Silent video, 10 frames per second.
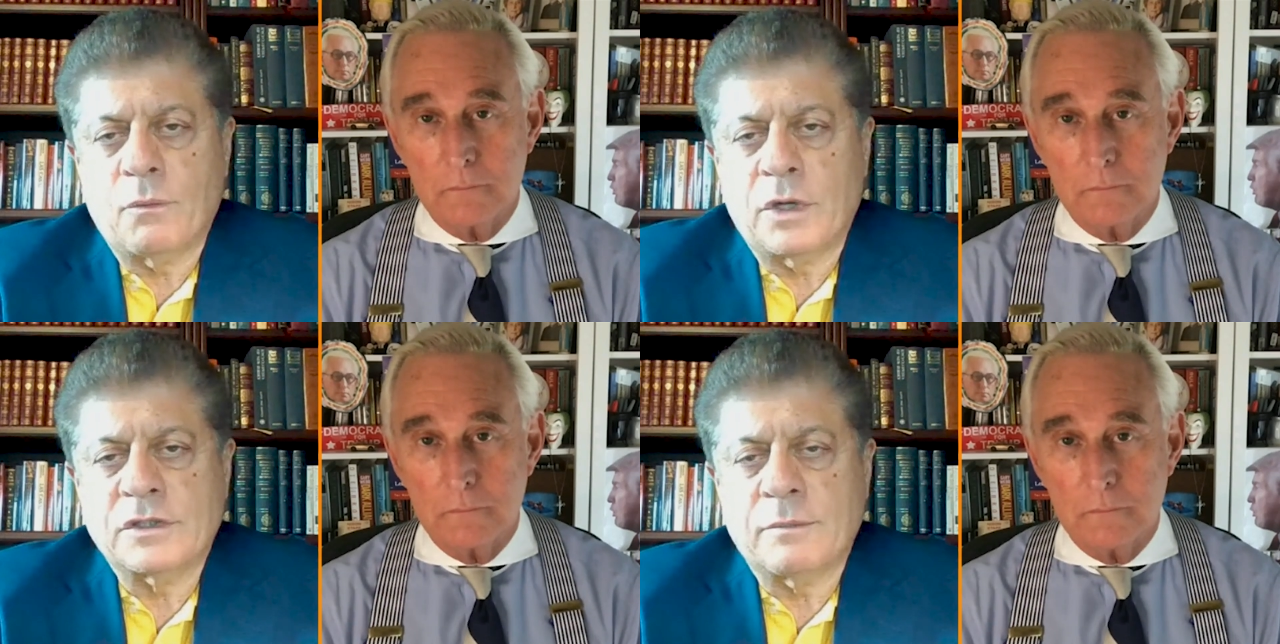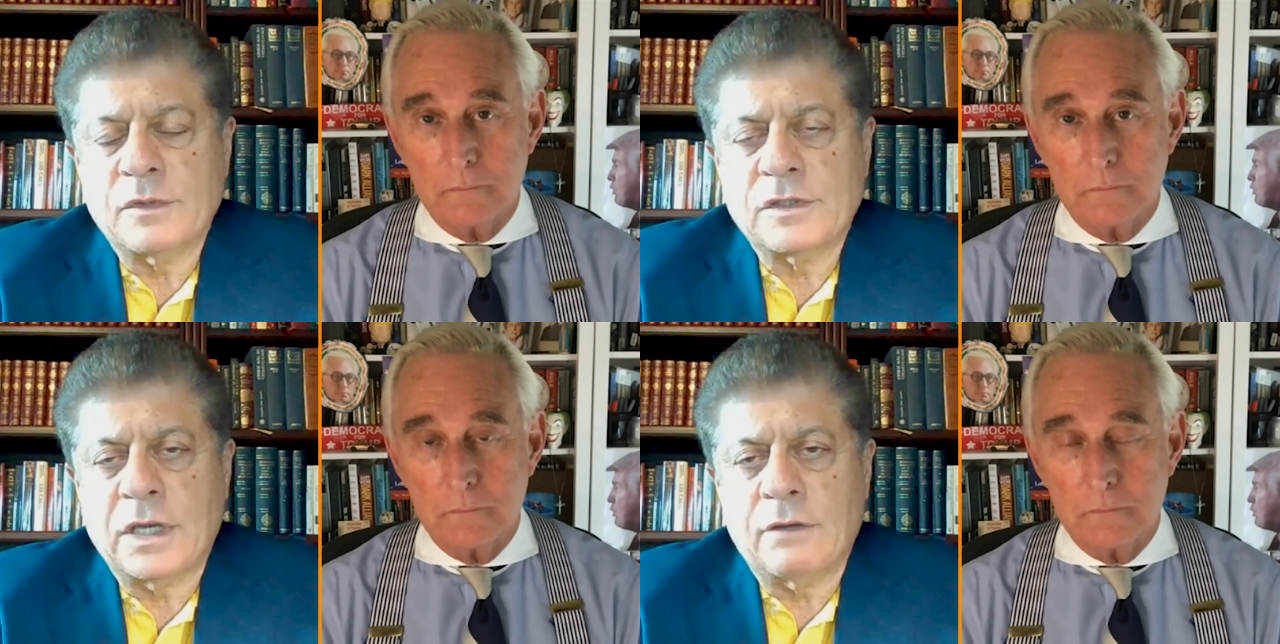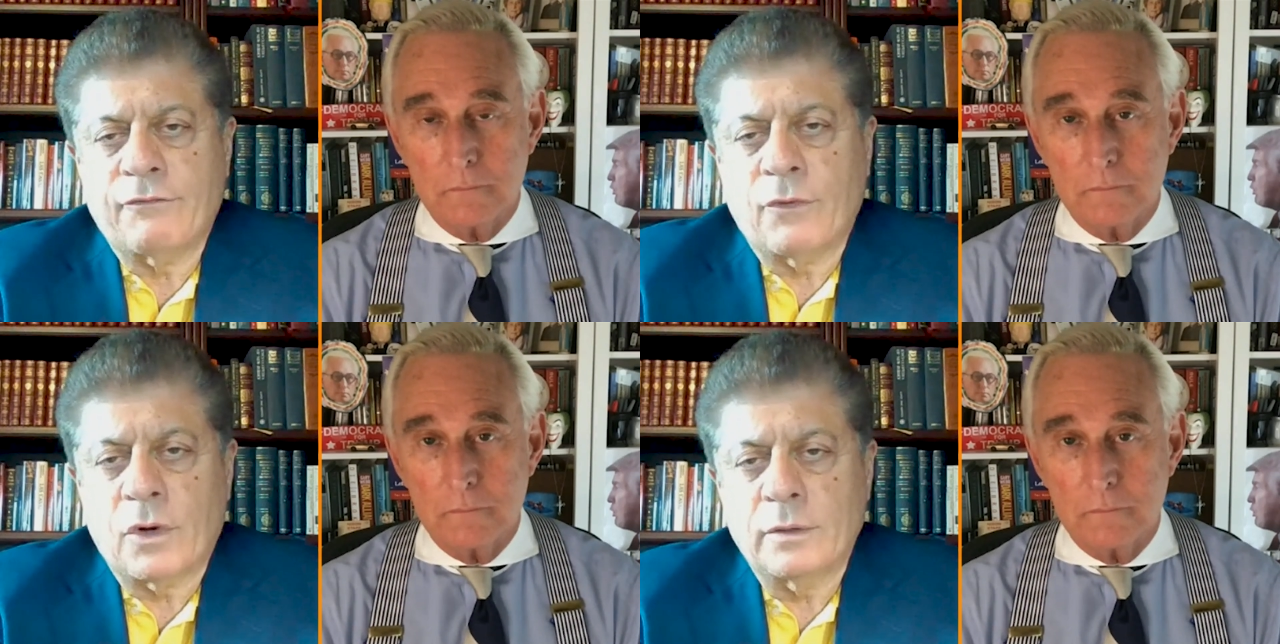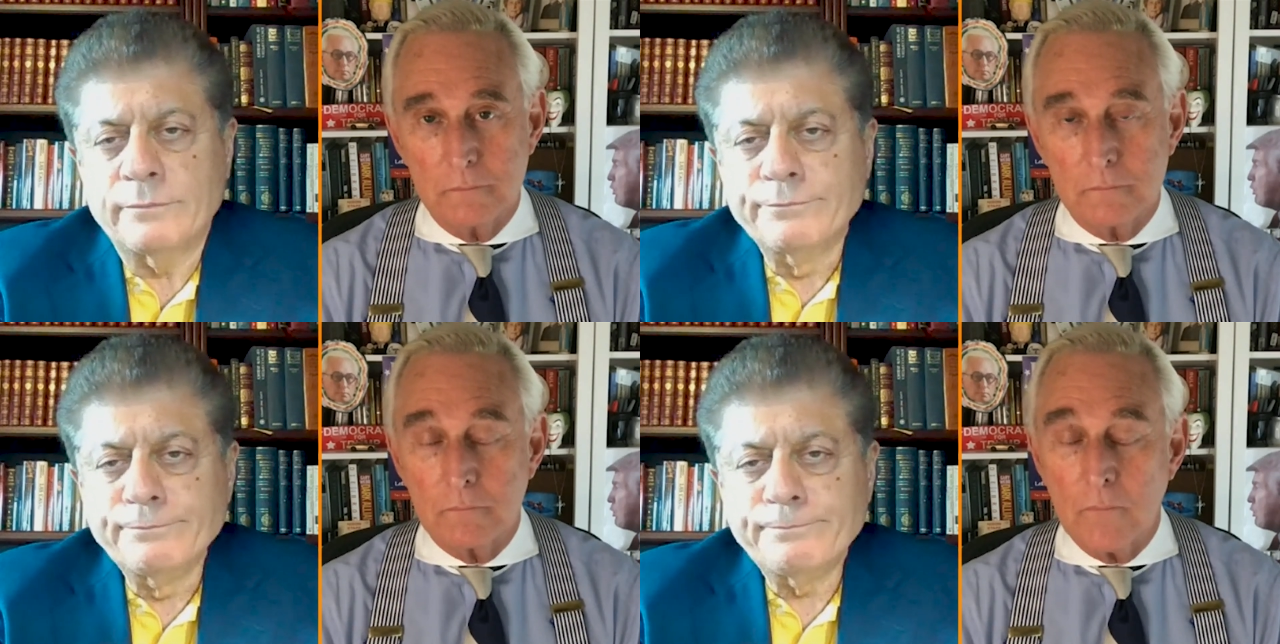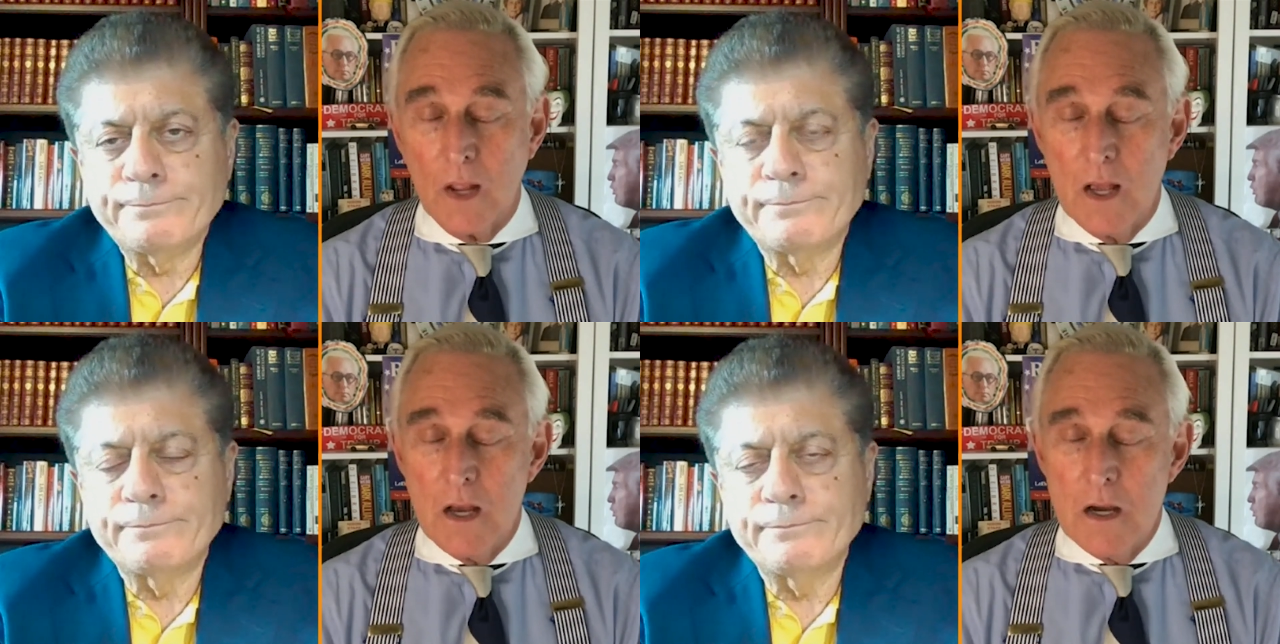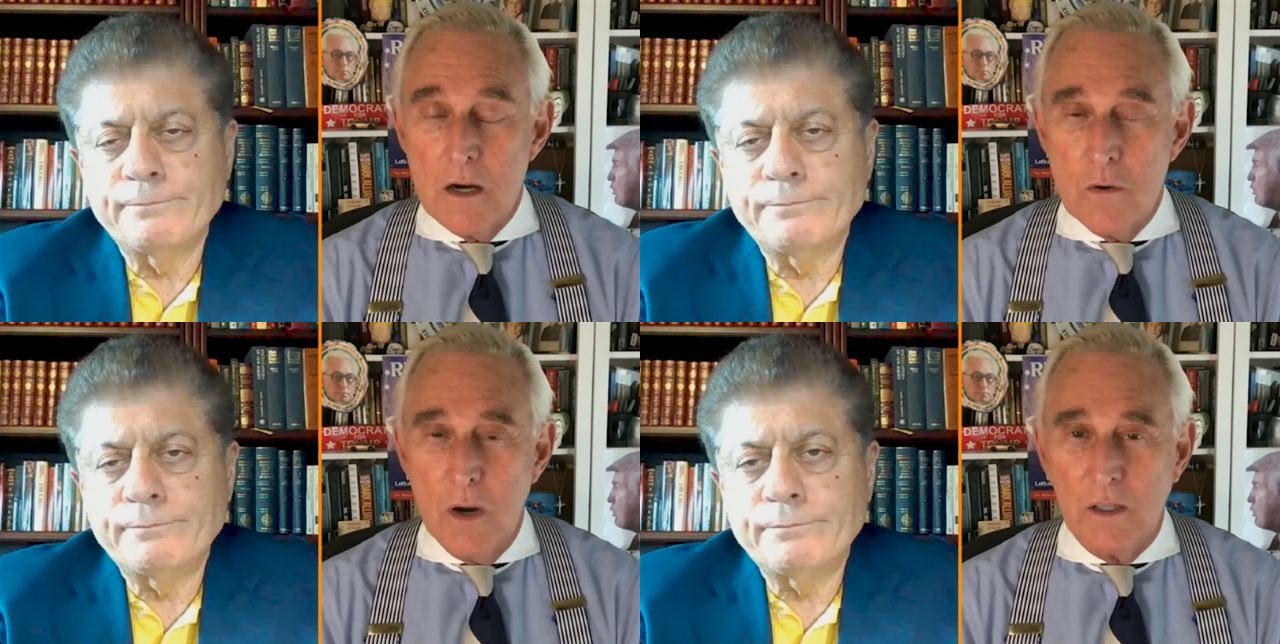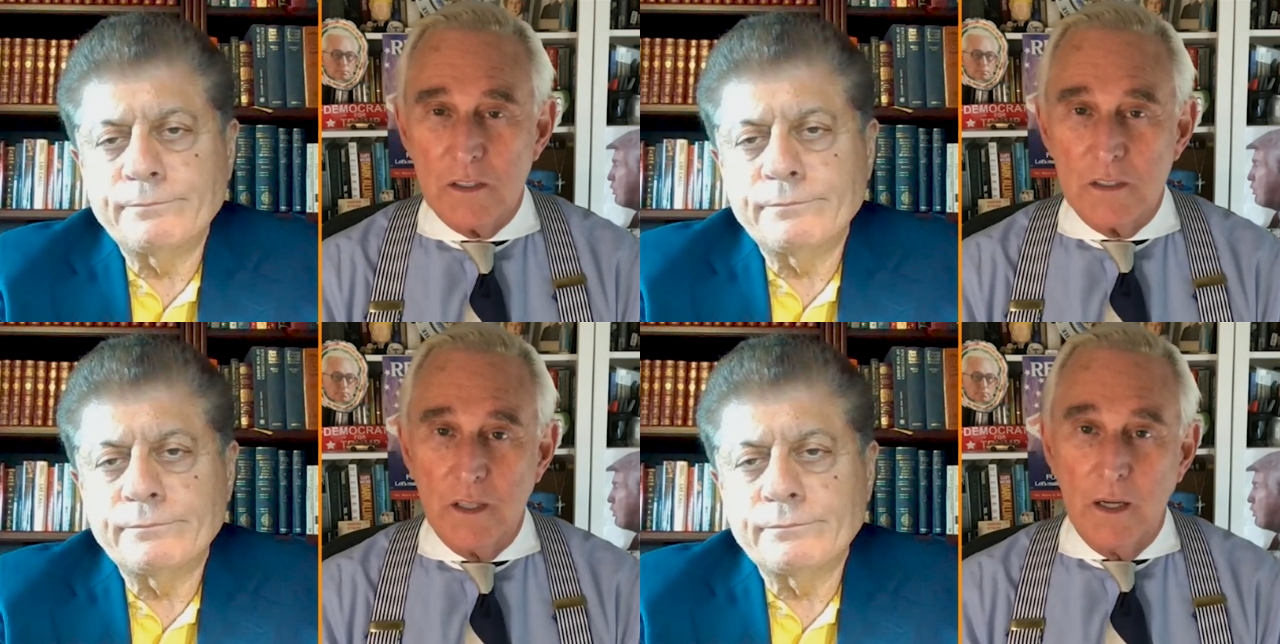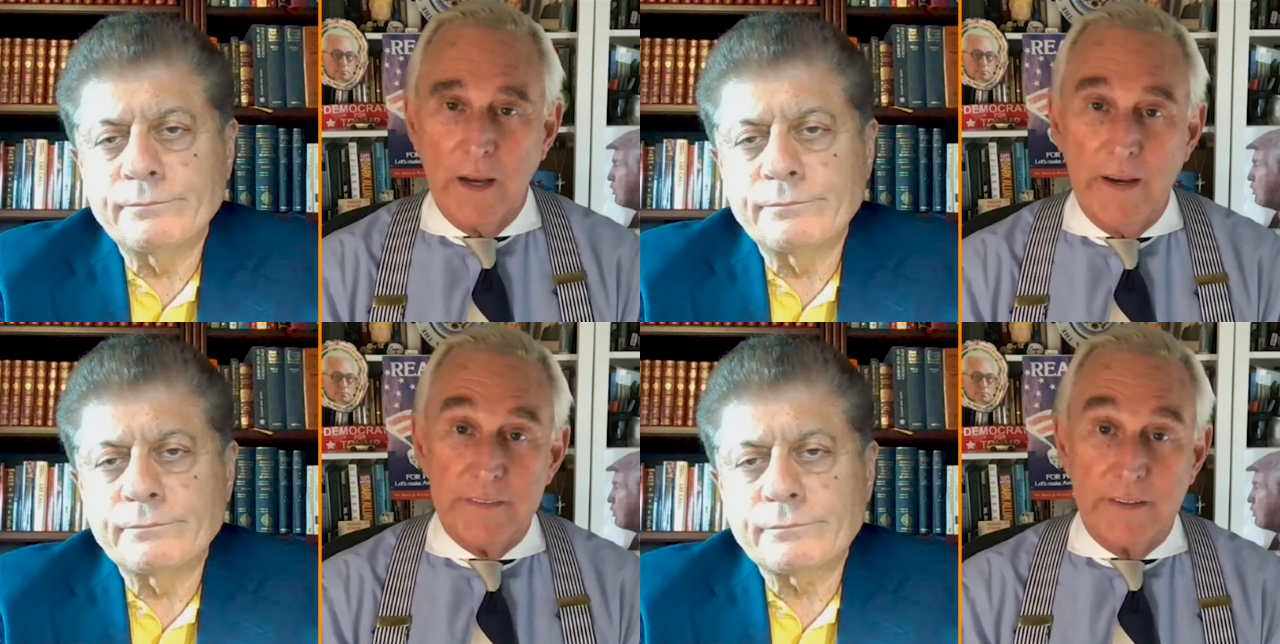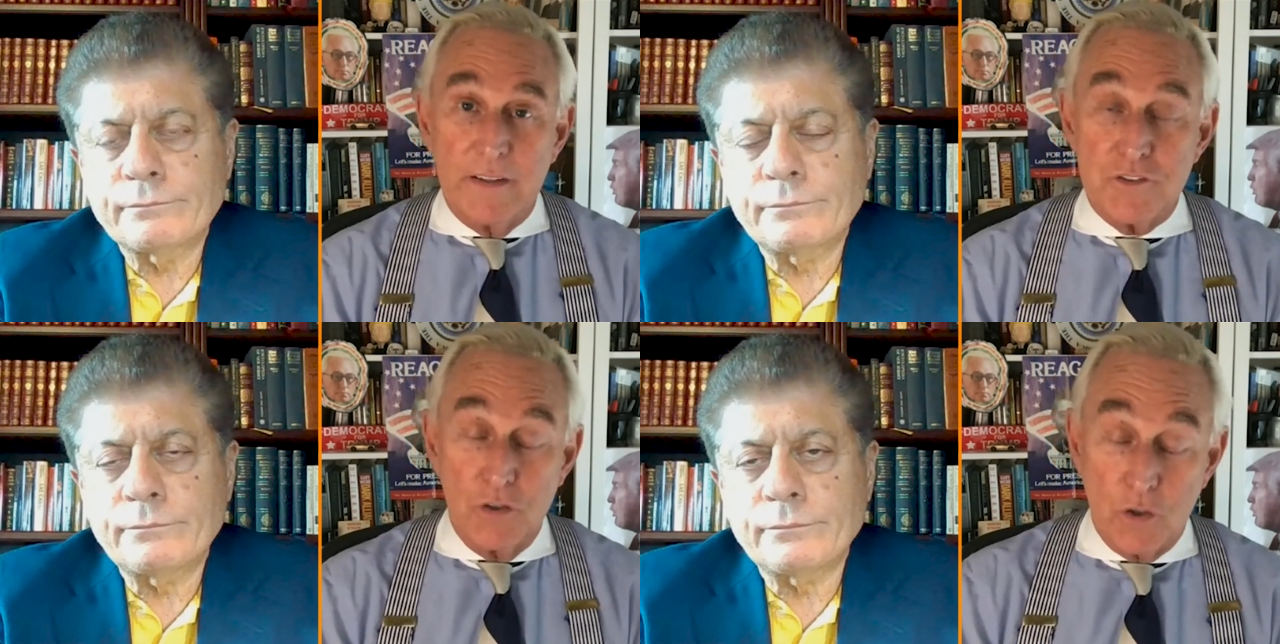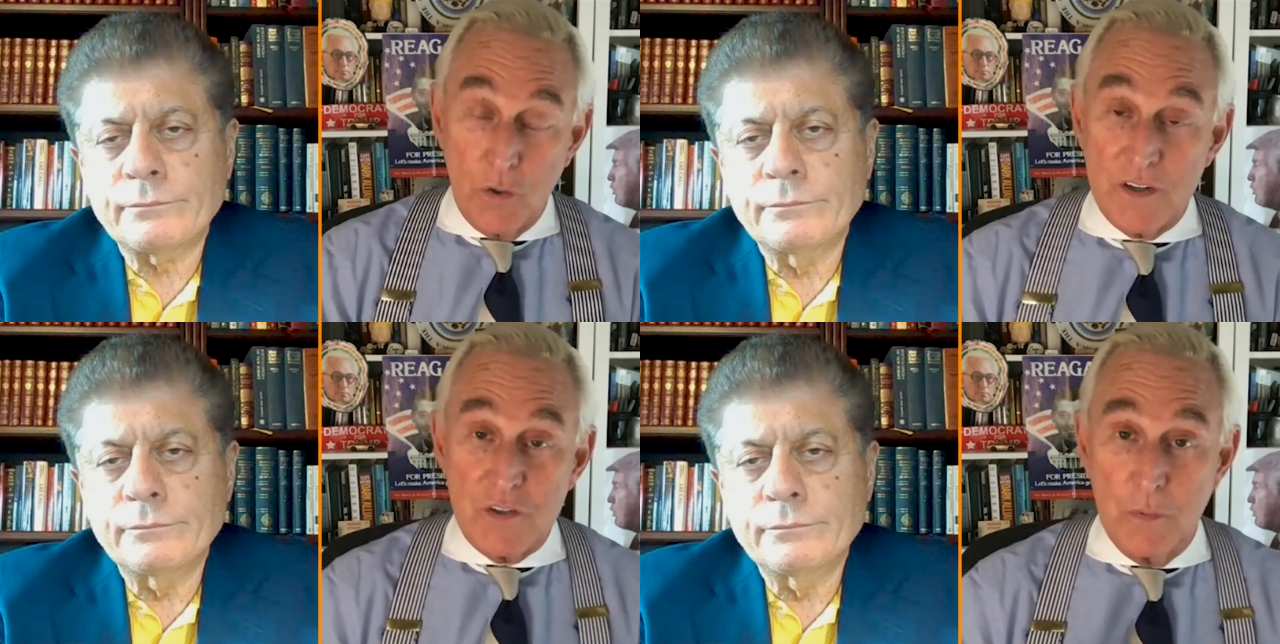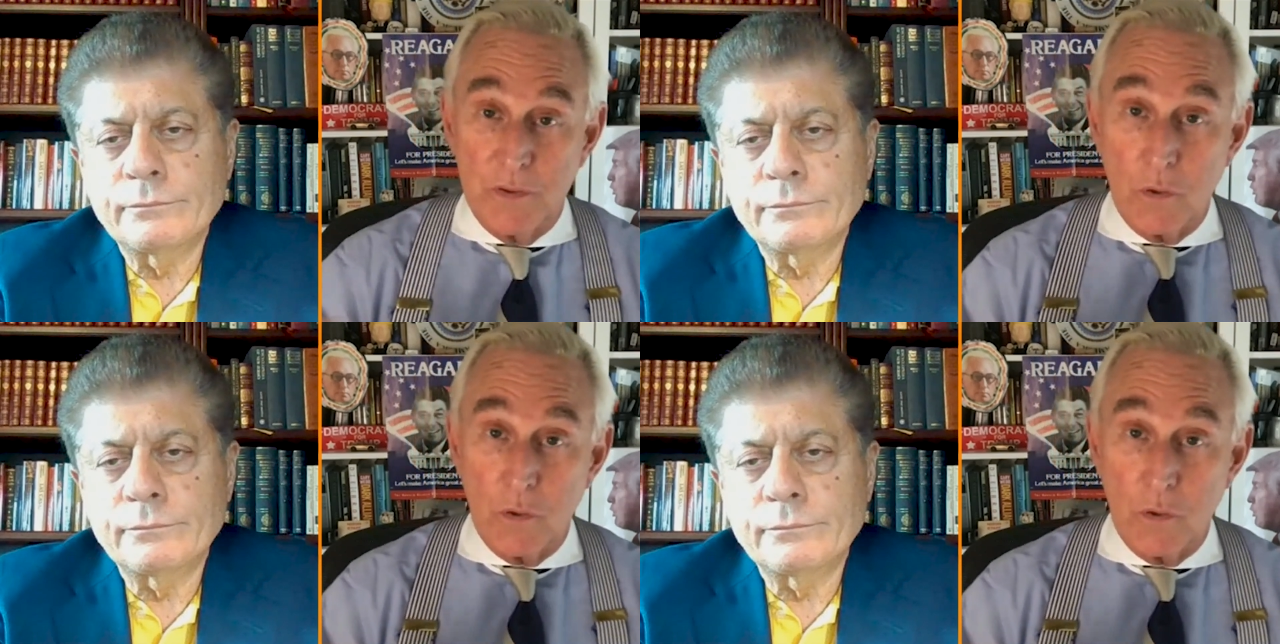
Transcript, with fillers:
Speaker 1: wants them to stand for?
Speaker 2: Well, uh, I hate to answer your question with a